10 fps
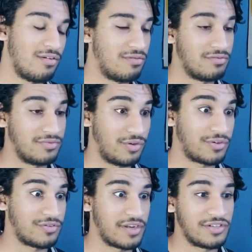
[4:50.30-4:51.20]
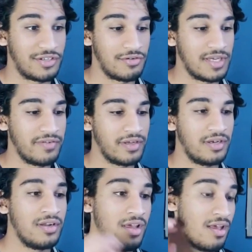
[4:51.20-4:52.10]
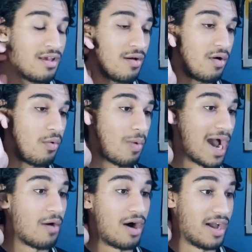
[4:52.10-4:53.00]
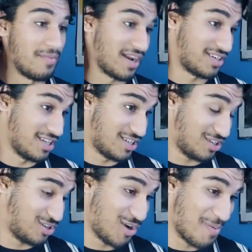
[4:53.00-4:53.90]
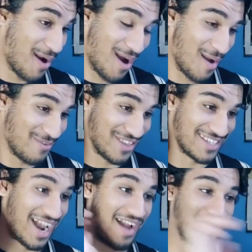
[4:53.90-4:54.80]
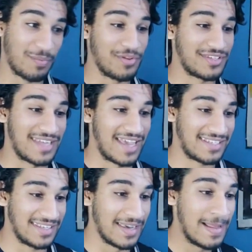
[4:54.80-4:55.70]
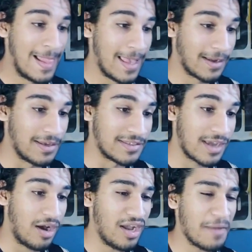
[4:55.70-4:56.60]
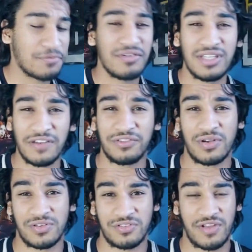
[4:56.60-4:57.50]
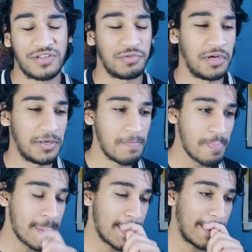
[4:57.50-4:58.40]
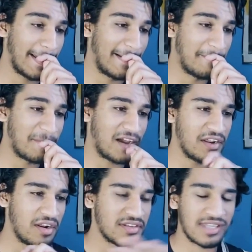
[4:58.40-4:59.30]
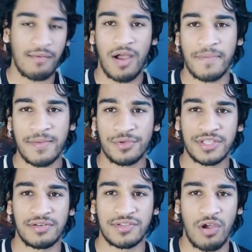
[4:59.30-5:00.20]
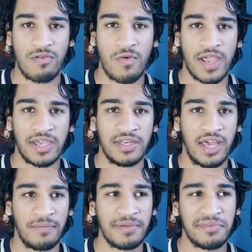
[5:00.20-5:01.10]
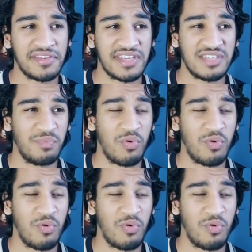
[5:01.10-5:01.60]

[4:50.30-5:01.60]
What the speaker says: or Doctor Strange 2 even. Wow, I'm actually super hyped for this. I have to put this in S tier, because I absolutely love Doctor Strange 1. I don't understand why people said it was overrated, and people that say it's